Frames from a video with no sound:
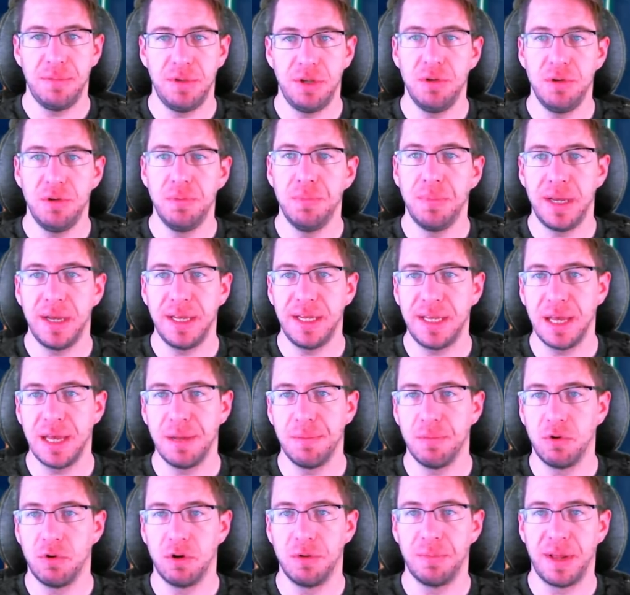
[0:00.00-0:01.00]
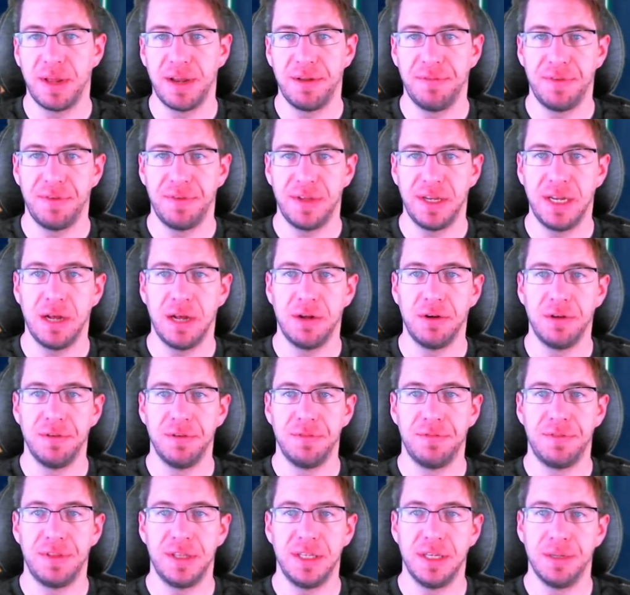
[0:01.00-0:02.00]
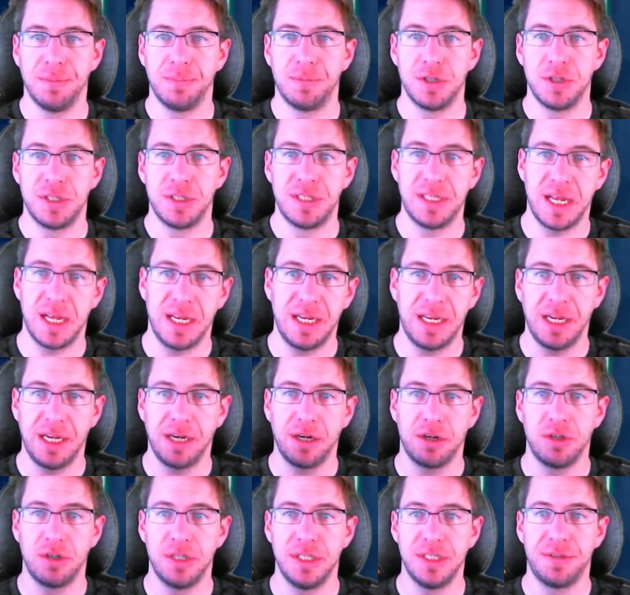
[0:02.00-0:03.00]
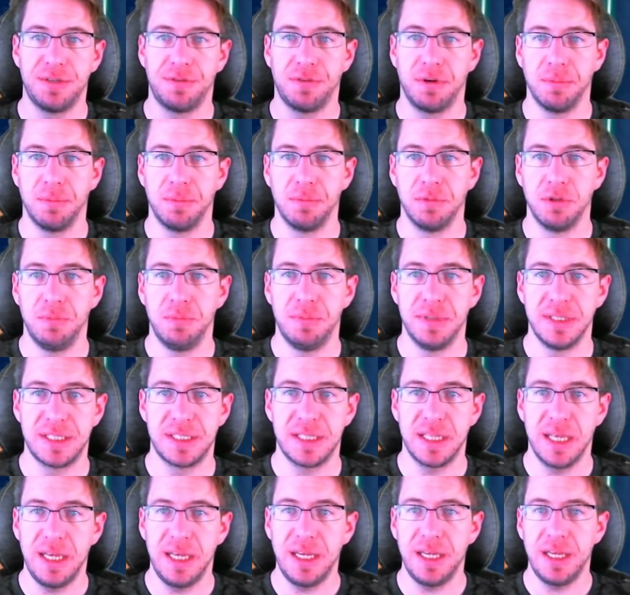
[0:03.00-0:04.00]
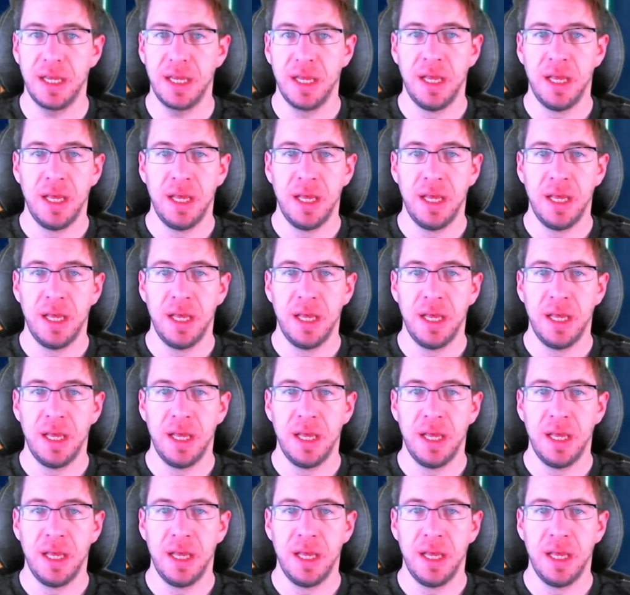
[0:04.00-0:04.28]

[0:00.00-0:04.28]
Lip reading: you might get more benefit out of the percent increase from Lupus Link.